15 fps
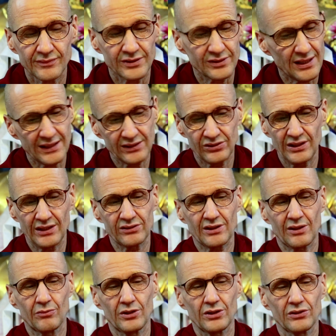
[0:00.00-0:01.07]
It's like seeing
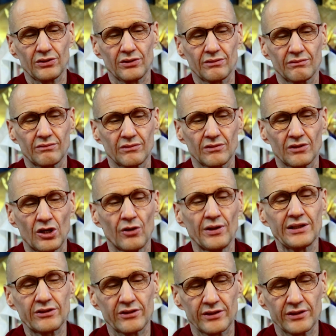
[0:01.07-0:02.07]
someone going